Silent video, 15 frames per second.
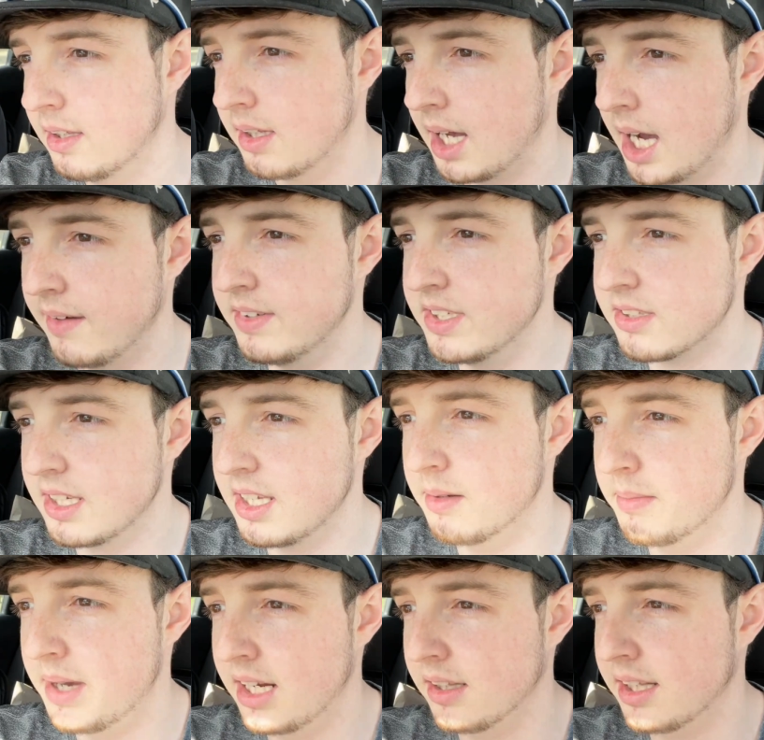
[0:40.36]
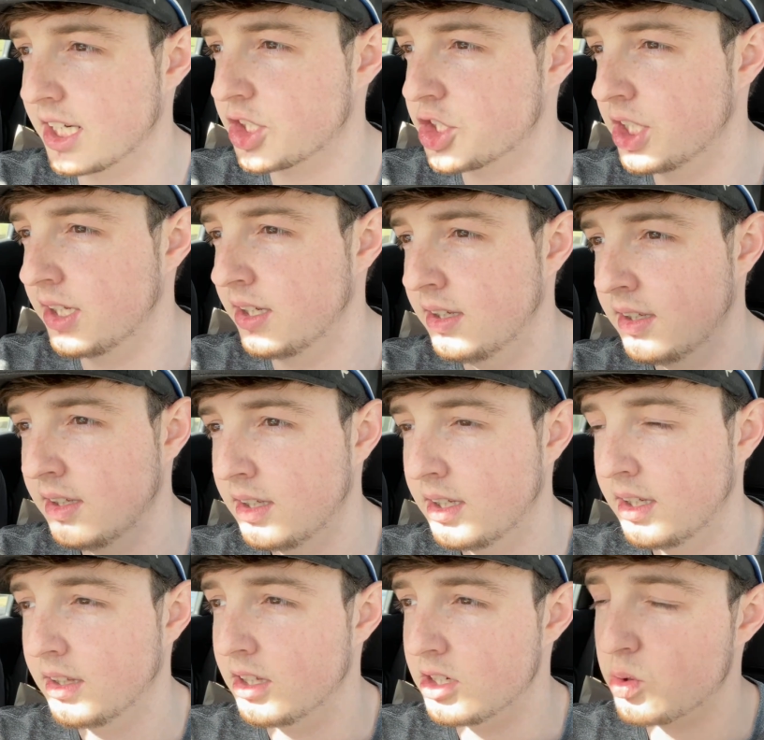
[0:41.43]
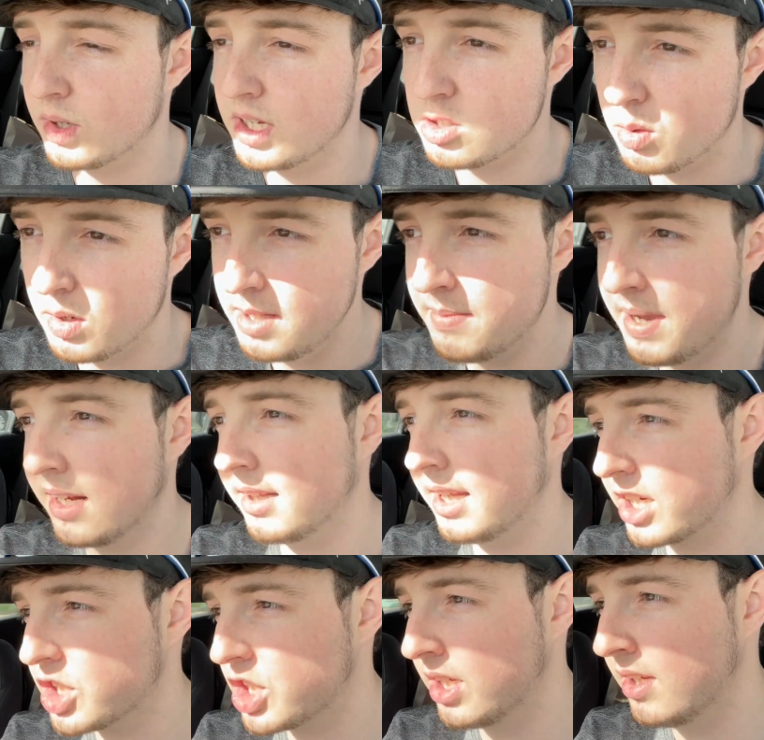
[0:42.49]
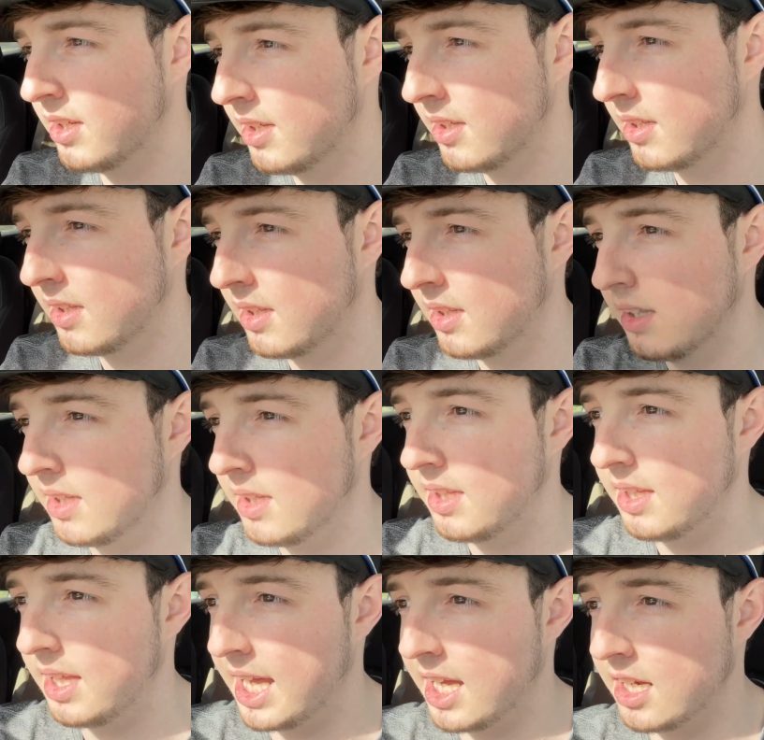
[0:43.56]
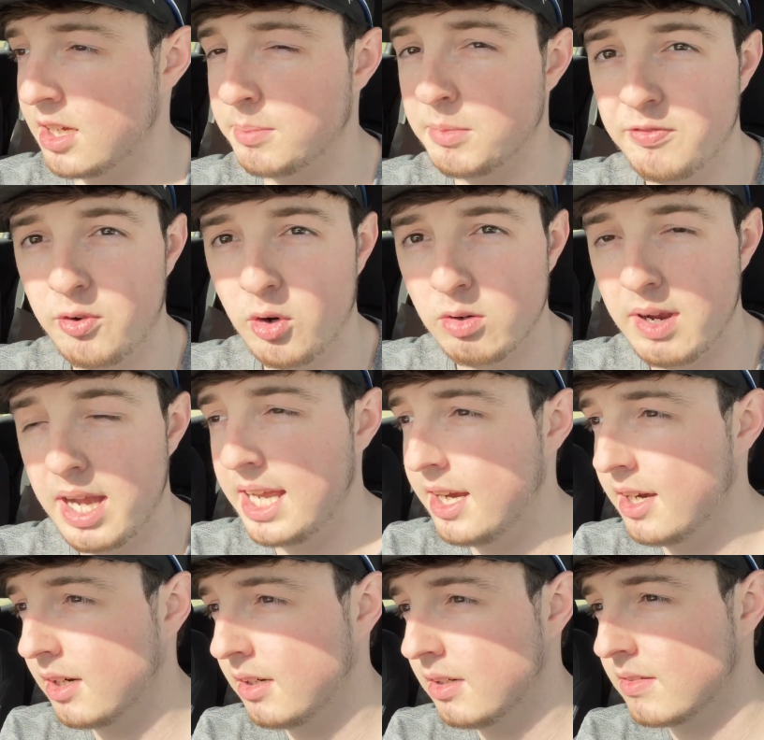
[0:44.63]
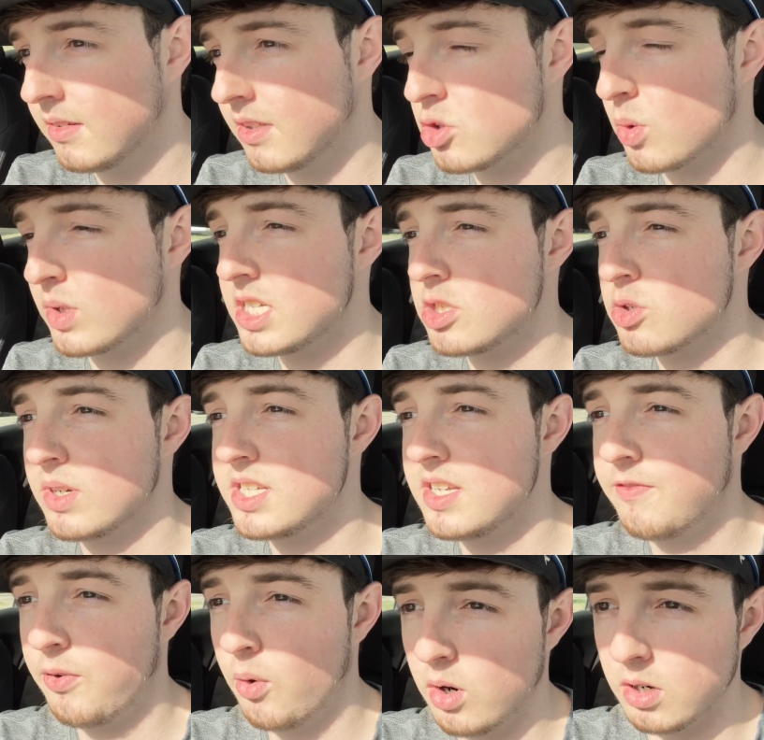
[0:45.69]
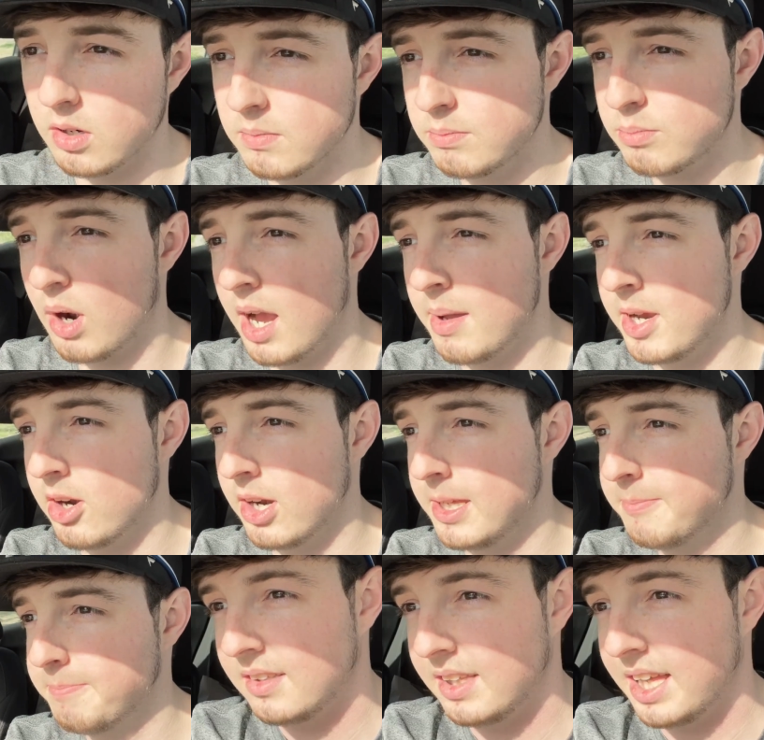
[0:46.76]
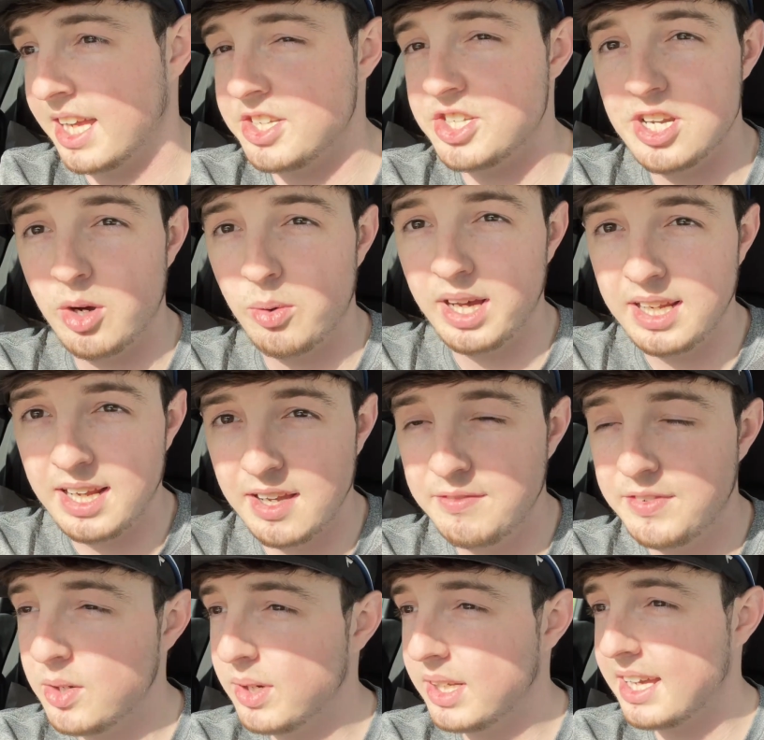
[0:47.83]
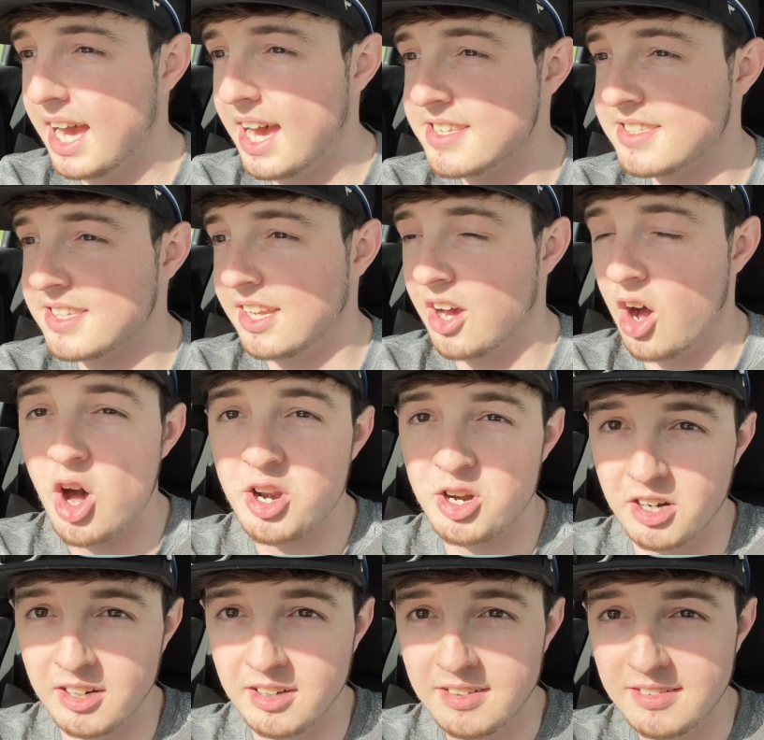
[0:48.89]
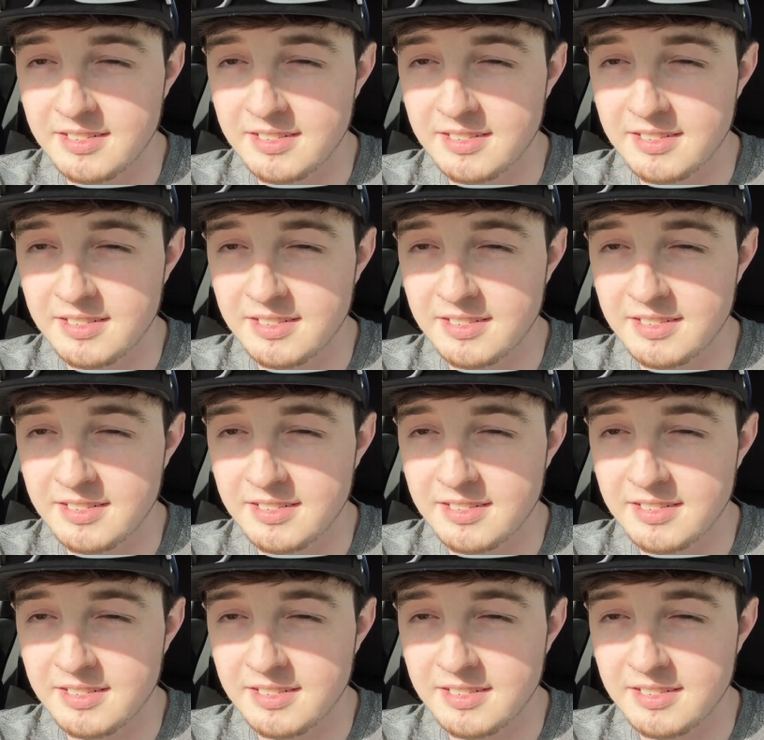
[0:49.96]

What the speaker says: obviously the main election, the 2020 main election, and number four right here, the 2024 primary. And you know what? I view it as an honor.